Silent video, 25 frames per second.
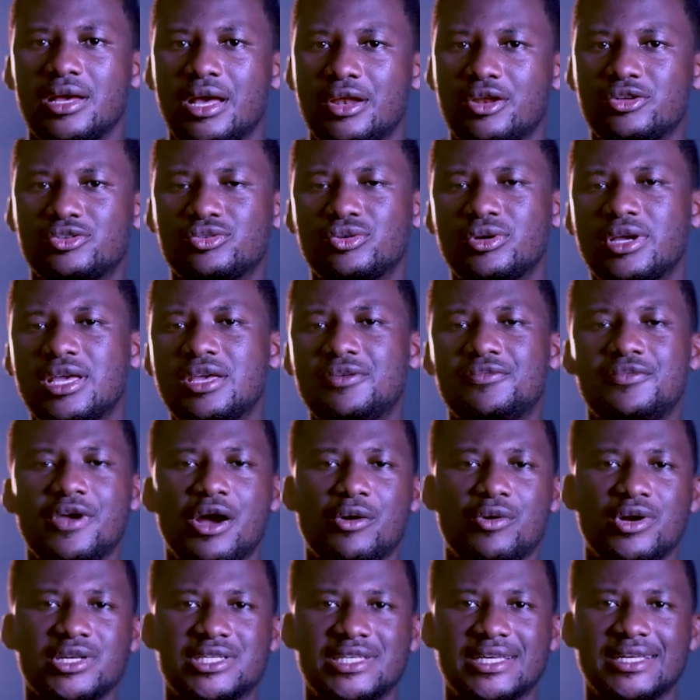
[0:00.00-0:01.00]
And also, if you
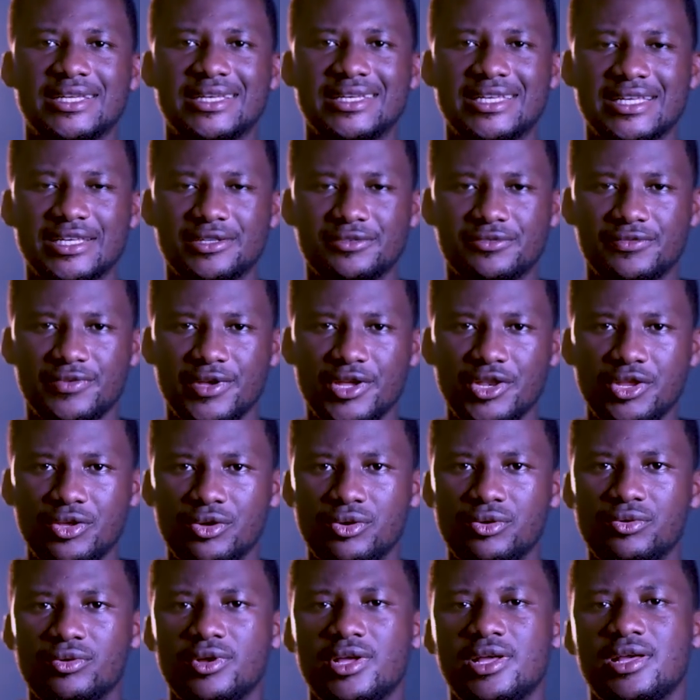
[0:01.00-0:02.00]
are watching this
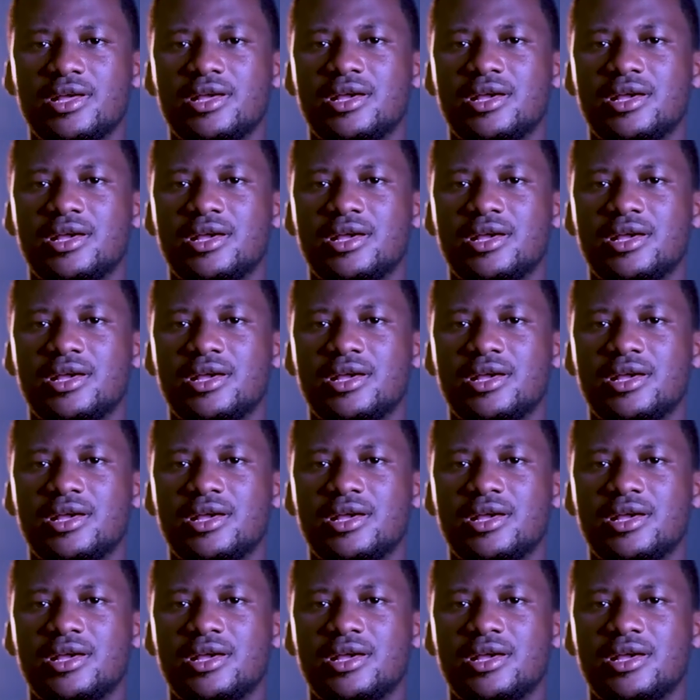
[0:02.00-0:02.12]
video